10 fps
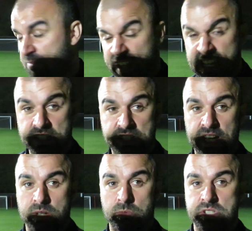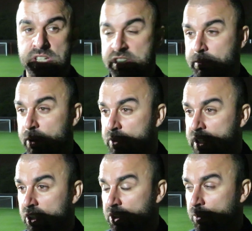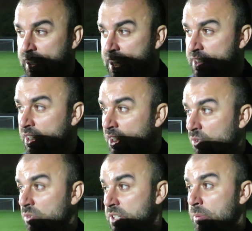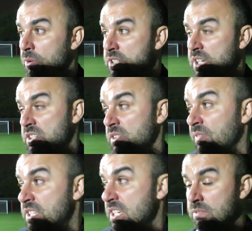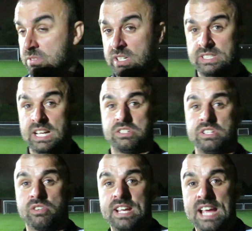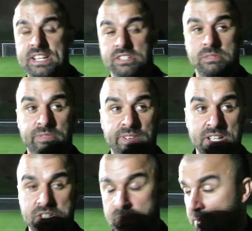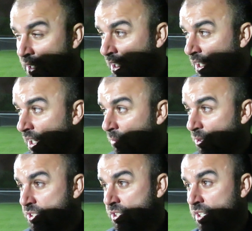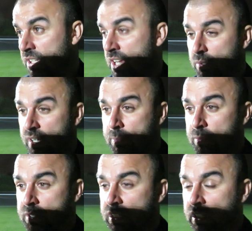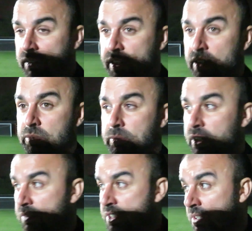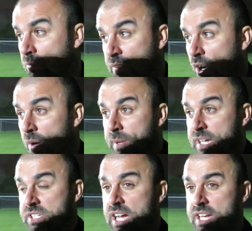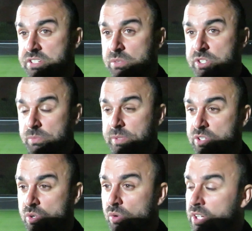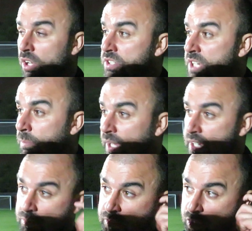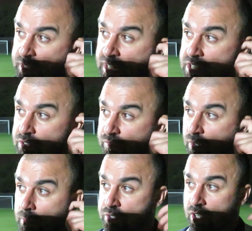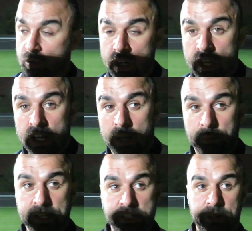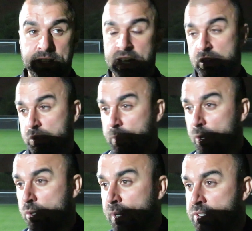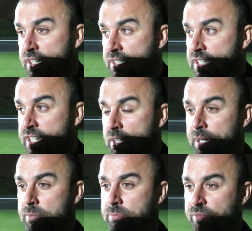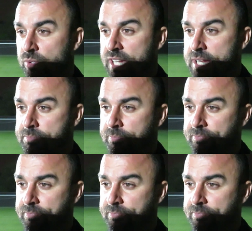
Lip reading: think the second one's hit Jim O'Neill on the way in, or Jim O'Neill's actually flicked it in. It's actually a great header, to be fair to him. But yeah, we're happy with the delivery on them, and obviously we've got a big side, so we should be scoring a lot of set plays and we should be dangerous from them. So I'm pleased about that, because we spoke about it in detail before the game.